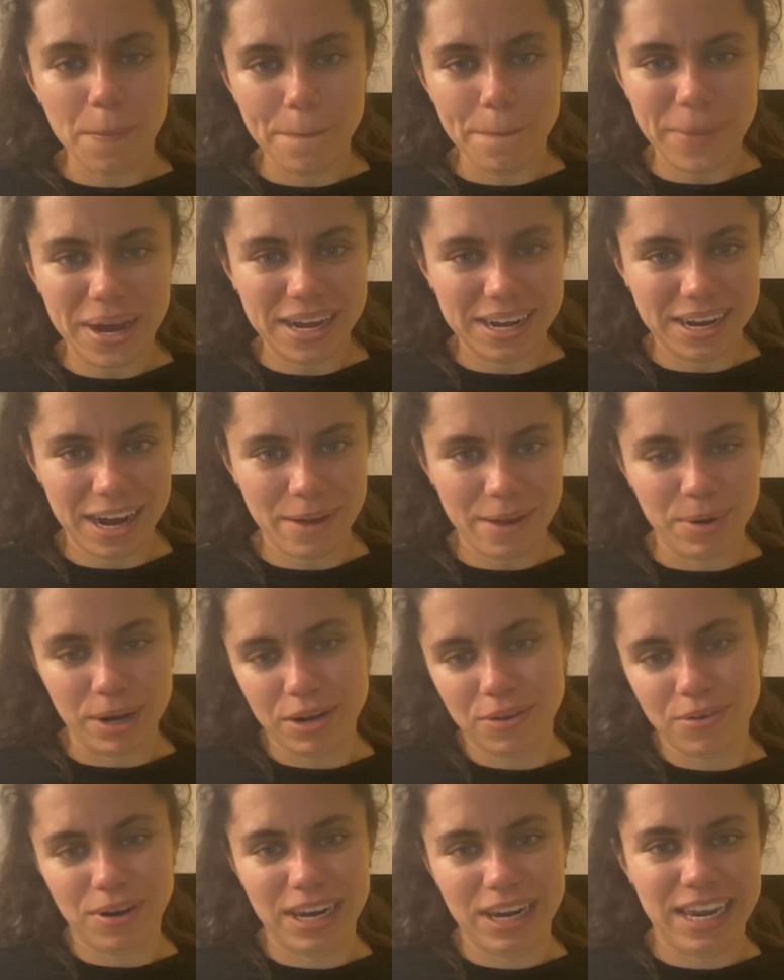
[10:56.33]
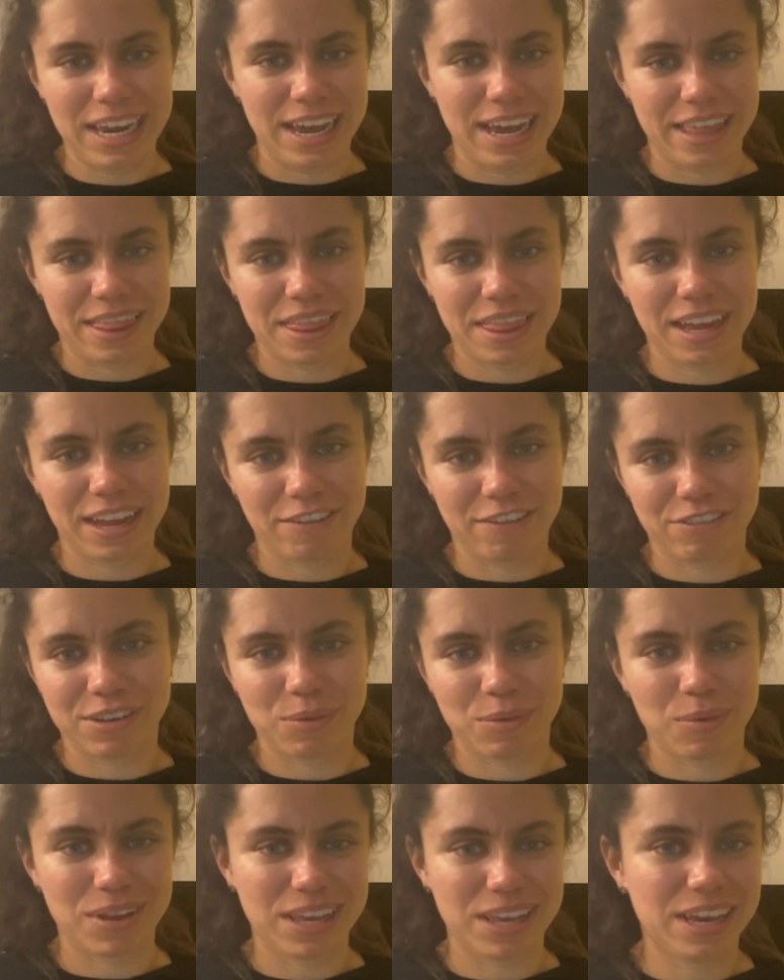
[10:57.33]
but eventually, I think
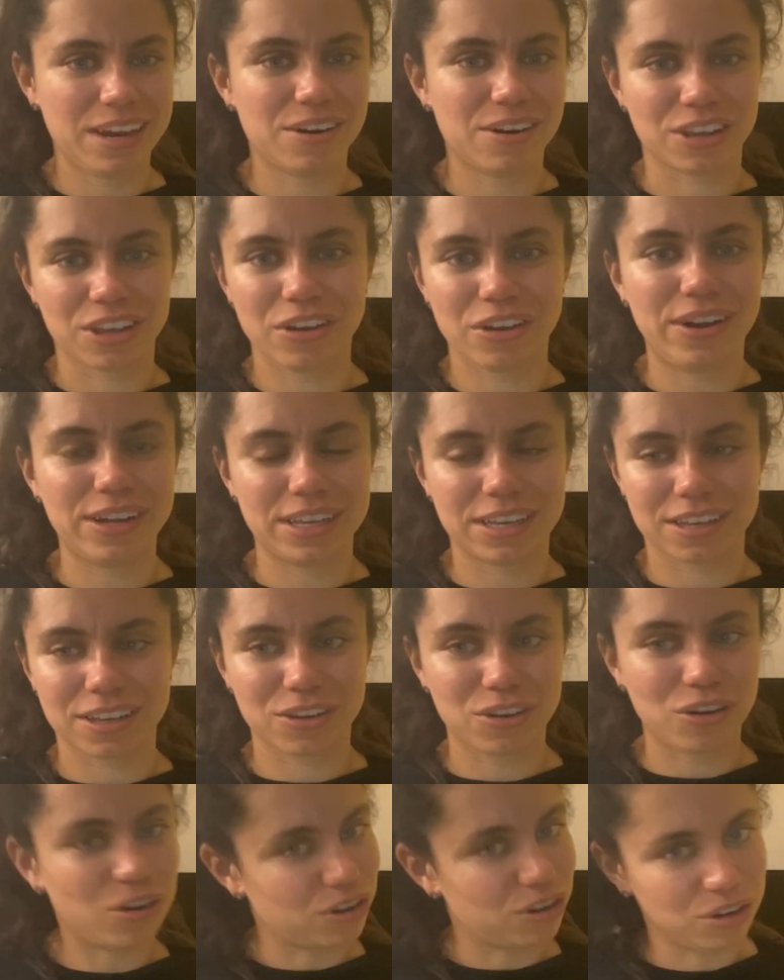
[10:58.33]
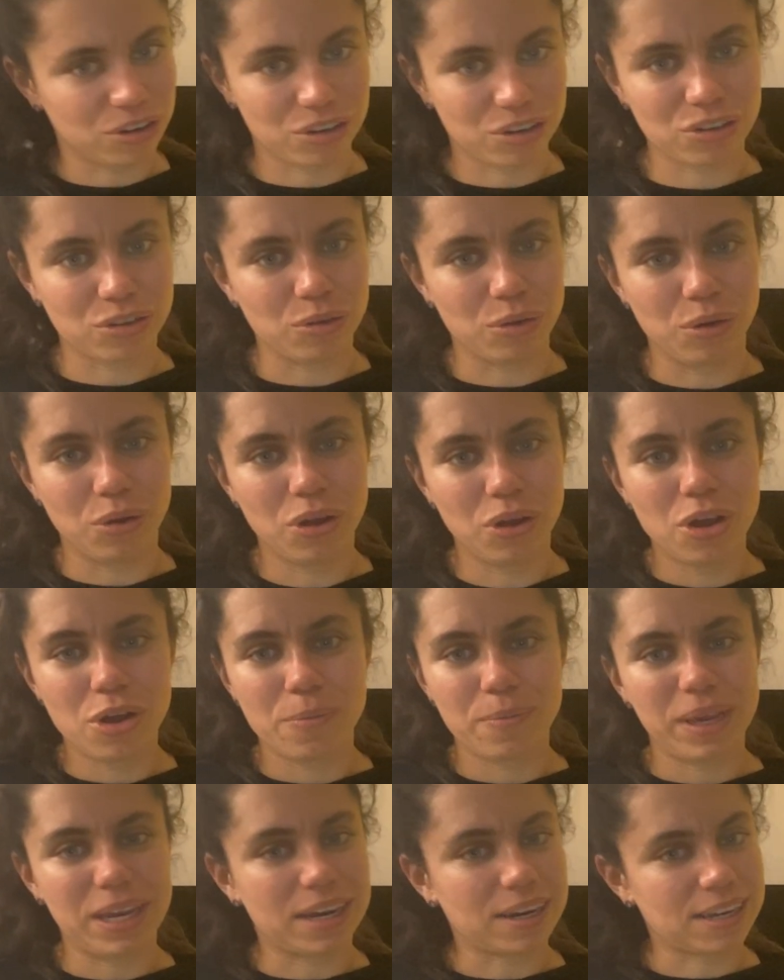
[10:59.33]
after 1 year or so, I just got used to
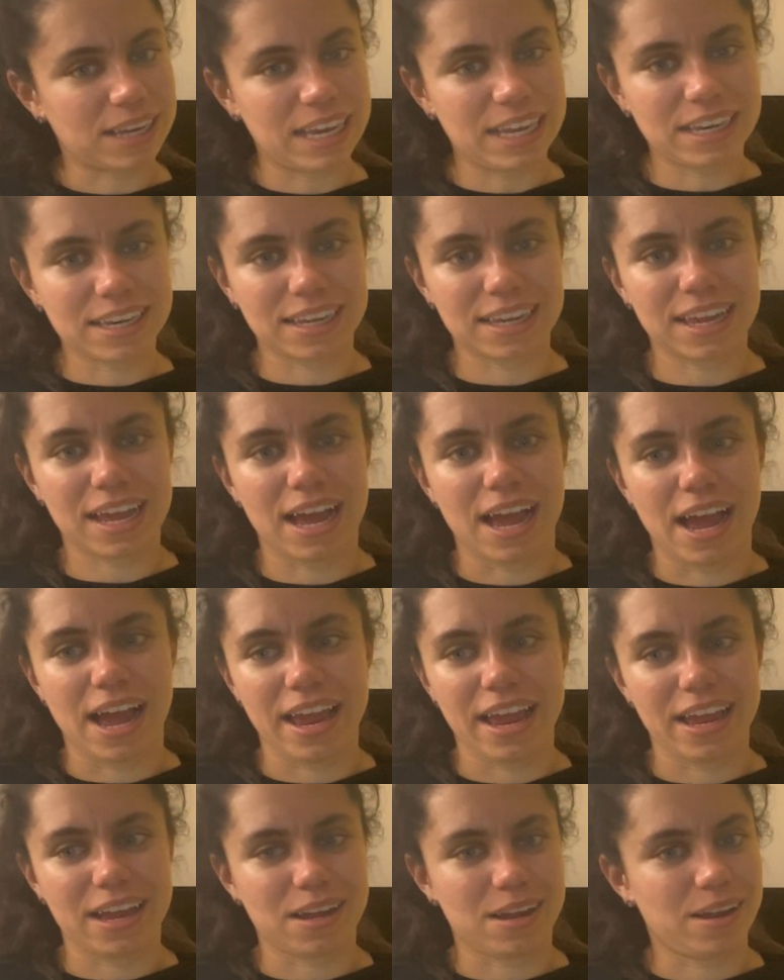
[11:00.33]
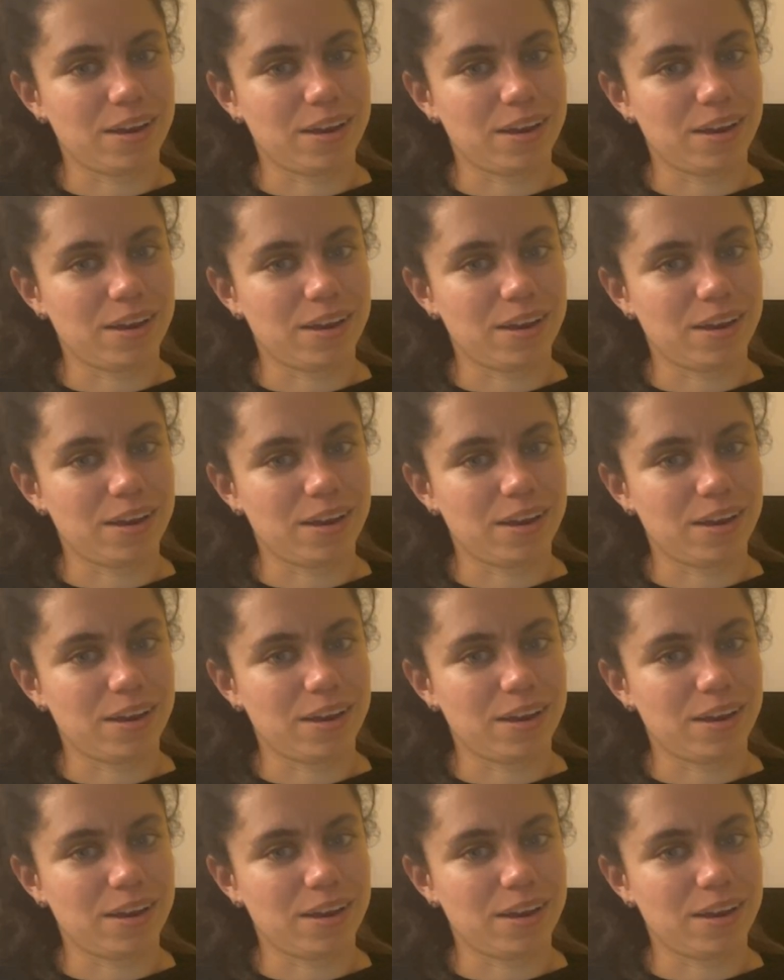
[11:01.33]
being at King's. I